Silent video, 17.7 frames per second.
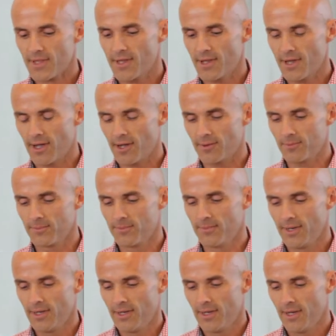Um,
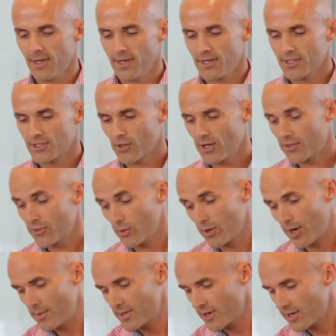so I
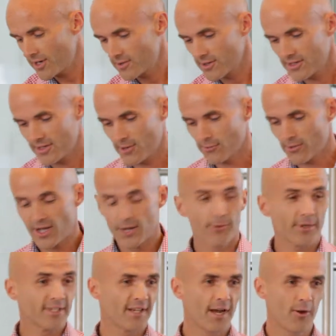thought, I mean, I, it really
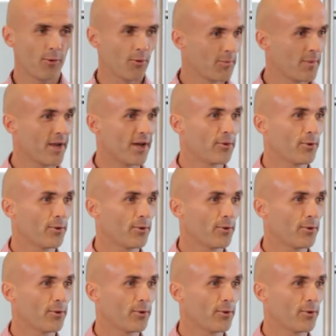resonated with me.